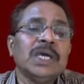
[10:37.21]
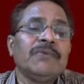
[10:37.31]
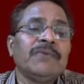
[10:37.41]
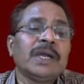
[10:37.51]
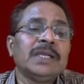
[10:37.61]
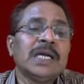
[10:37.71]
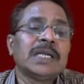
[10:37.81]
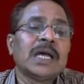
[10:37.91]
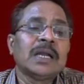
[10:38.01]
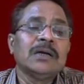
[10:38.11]
effect that
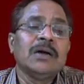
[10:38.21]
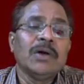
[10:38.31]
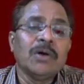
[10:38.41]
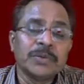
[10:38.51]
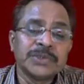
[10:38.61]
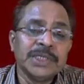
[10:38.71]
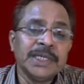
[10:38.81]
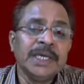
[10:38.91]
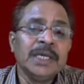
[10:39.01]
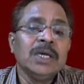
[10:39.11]
are: option
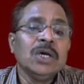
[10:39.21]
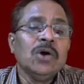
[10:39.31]
A,